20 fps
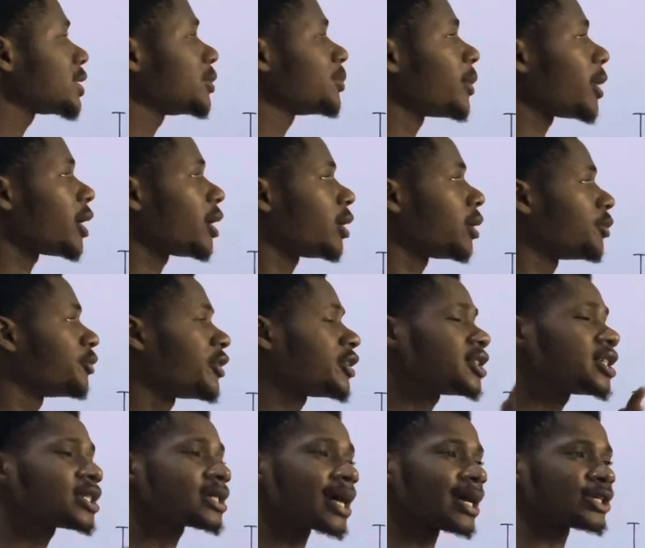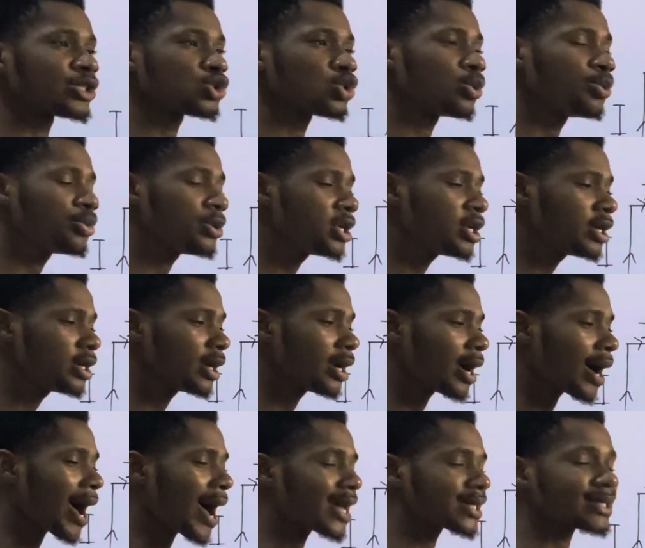the resistance to be
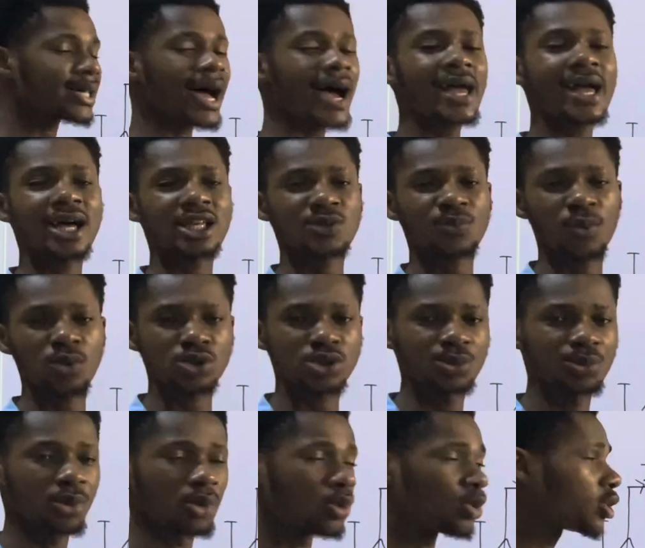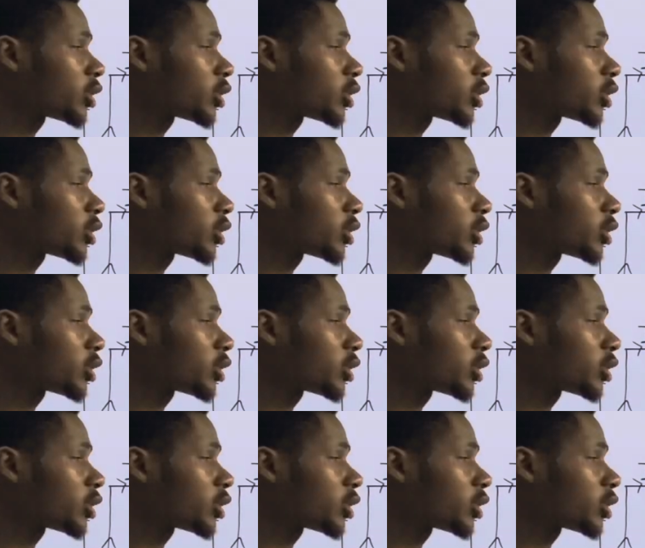as high as possible.